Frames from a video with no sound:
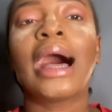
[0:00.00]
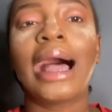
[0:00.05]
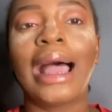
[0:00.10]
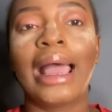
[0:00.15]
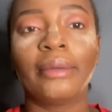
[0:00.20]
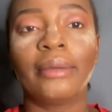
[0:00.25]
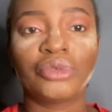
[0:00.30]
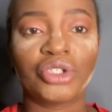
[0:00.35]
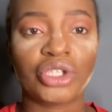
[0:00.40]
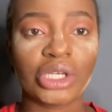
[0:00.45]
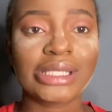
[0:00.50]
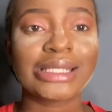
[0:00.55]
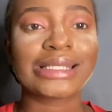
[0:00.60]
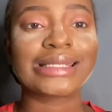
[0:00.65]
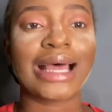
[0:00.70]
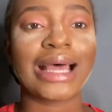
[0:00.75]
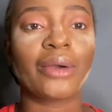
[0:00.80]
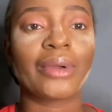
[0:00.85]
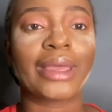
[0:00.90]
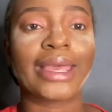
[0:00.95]
I'm just
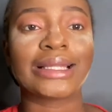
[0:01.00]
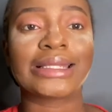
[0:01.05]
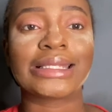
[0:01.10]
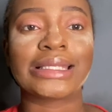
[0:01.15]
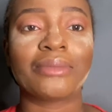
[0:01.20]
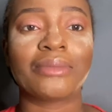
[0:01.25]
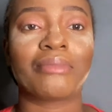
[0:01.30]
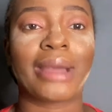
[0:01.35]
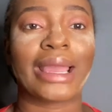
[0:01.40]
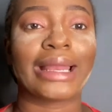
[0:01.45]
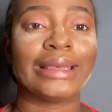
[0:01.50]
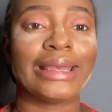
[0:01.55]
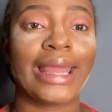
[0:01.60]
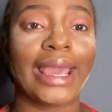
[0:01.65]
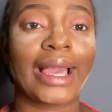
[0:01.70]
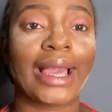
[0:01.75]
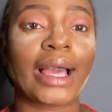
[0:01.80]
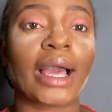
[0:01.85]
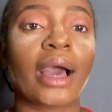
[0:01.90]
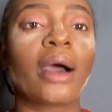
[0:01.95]
now getting my
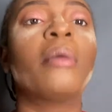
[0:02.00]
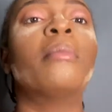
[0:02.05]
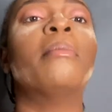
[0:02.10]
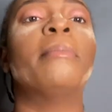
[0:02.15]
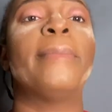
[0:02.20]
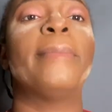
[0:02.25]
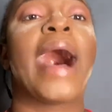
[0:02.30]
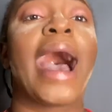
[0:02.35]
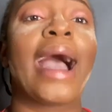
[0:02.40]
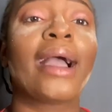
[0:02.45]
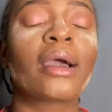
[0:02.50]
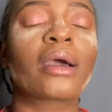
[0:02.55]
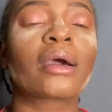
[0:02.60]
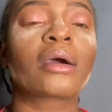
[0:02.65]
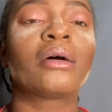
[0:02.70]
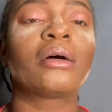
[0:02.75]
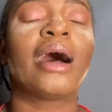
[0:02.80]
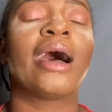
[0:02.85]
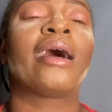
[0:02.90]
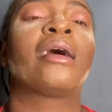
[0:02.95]
neck back.
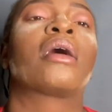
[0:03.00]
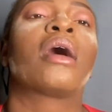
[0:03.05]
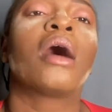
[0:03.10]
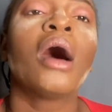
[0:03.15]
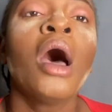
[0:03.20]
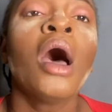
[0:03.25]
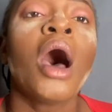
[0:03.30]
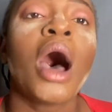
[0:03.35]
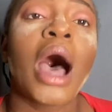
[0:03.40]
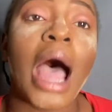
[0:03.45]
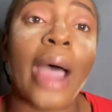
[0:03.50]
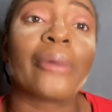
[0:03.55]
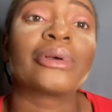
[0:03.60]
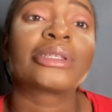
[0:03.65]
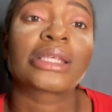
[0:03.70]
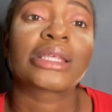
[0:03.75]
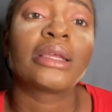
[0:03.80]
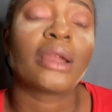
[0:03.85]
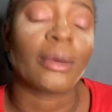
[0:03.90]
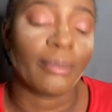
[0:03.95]
I was
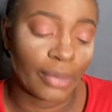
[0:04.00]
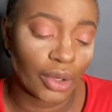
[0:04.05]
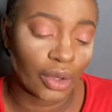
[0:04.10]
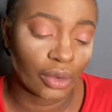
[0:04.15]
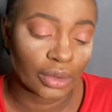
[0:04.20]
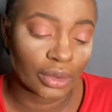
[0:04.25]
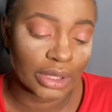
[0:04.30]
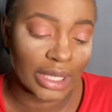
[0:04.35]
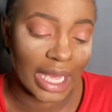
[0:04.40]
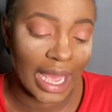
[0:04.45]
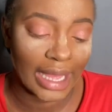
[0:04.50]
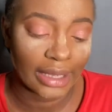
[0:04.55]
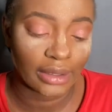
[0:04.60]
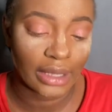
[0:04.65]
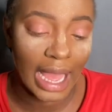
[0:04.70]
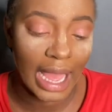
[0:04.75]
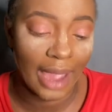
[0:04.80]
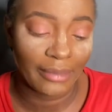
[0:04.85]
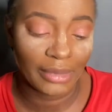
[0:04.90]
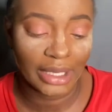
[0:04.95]
skin and bones.
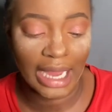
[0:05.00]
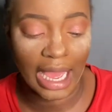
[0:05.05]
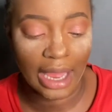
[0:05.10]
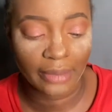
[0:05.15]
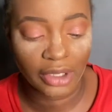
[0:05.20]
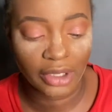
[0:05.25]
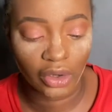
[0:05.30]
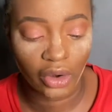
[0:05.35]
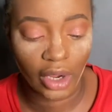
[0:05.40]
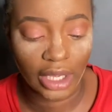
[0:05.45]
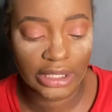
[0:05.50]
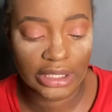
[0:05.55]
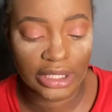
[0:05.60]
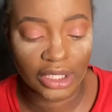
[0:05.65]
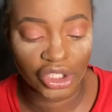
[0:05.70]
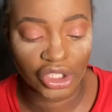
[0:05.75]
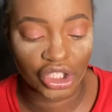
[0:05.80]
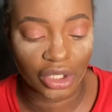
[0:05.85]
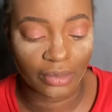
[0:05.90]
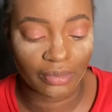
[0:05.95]
I mean, I had been going to the
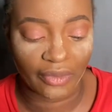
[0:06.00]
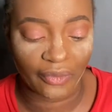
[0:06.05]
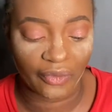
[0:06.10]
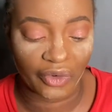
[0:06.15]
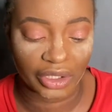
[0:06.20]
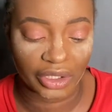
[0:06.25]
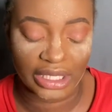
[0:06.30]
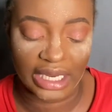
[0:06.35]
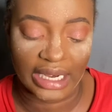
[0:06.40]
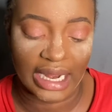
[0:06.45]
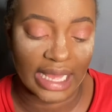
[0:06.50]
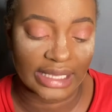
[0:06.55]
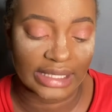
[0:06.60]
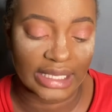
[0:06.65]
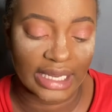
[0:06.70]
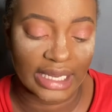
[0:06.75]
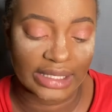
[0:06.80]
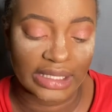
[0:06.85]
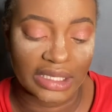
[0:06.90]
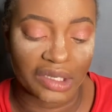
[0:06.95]
gym before then. And I
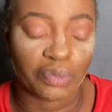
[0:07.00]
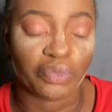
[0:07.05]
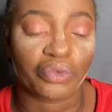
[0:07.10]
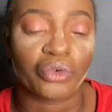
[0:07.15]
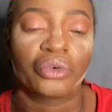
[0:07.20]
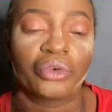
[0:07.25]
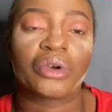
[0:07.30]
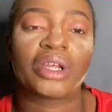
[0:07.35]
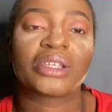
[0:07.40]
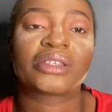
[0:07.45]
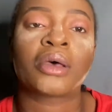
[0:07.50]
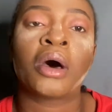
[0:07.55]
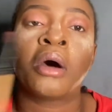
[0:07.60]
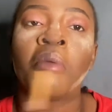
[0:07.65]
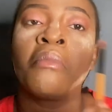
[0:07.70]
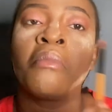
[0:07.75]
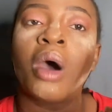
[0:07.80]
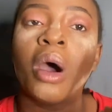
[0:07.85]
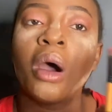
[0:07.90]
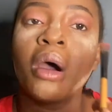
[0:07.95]
started seeing progress.
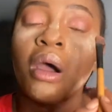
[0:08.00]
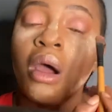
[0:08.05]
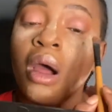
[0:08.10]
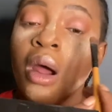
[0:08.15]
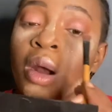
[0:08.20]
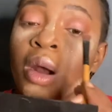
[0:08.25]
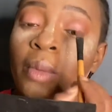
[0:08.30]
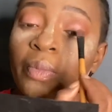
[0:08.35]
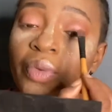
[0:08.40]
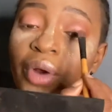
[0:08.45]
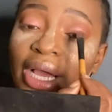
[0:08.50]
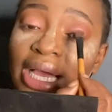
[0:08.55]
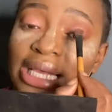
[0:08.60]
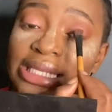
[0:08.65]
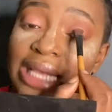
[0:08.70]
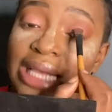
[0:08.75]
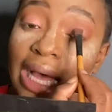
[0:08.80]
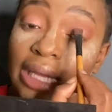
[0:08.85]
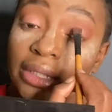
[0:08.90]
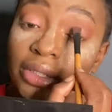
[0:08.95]
Progress
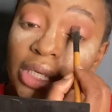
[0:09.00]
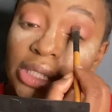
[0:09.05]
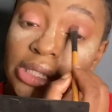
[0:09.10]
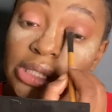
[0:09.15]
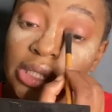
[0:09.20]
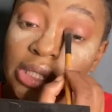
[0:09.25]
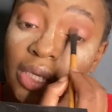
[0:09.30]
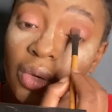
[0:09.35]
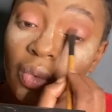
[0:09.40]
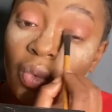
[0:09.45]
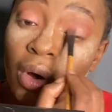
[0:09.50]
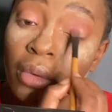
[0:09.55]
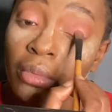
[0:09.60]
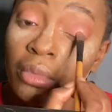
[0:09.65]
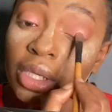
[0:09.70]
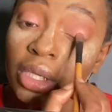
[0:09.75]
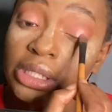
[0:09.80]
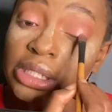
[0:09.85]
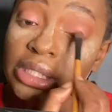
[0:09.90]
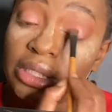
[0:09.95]
I had not seen in 1
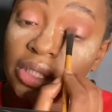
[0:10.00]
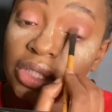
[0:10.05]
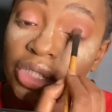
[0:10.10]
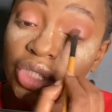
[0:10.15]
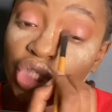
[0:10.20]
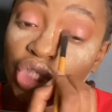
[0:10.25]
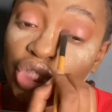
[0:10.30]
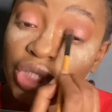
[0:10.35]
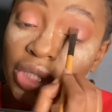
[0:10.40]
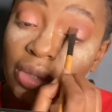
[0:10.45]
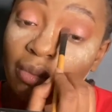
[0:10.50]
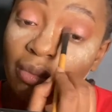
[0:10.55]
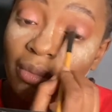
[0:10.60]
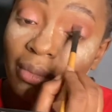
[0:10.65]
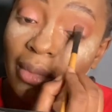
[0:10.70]
month in the gym.